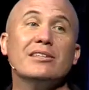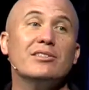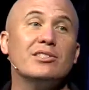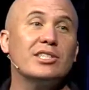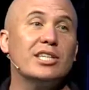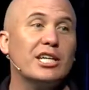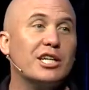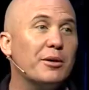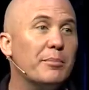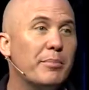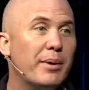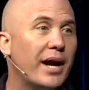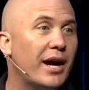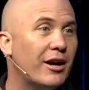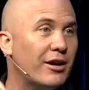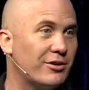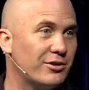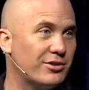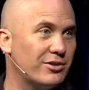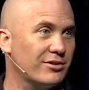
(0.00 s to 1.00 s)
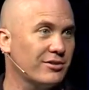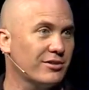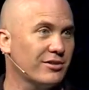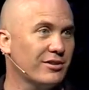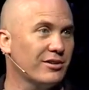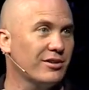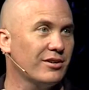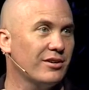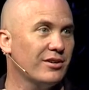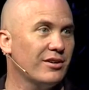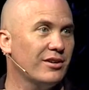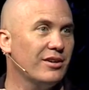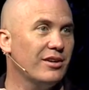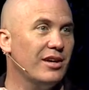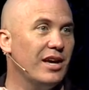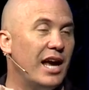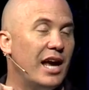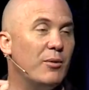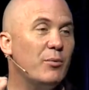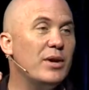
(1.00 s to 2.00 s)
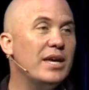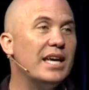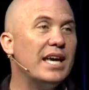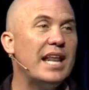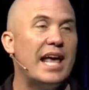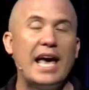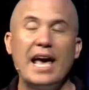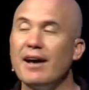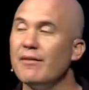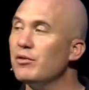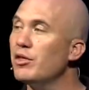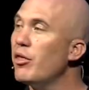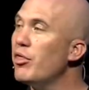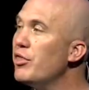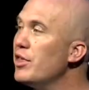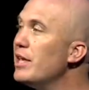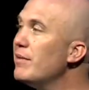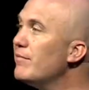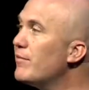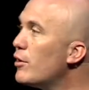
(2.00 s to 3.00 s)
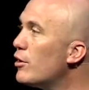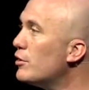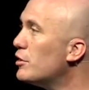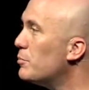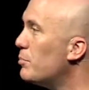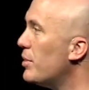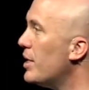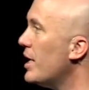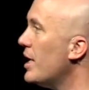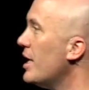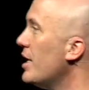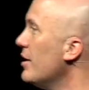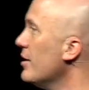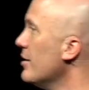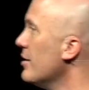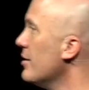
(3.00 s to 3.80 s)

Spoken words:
sick 'em bears? And we can have the theme verse be